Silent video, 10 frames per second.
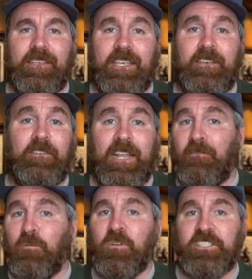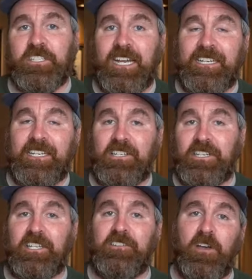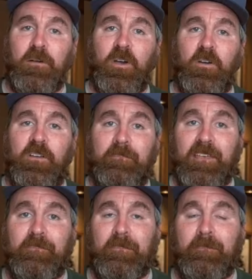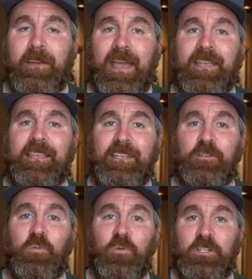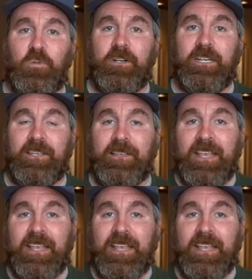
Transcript: If it ever was a good idea to chase FOMO, it may have been back in 2020,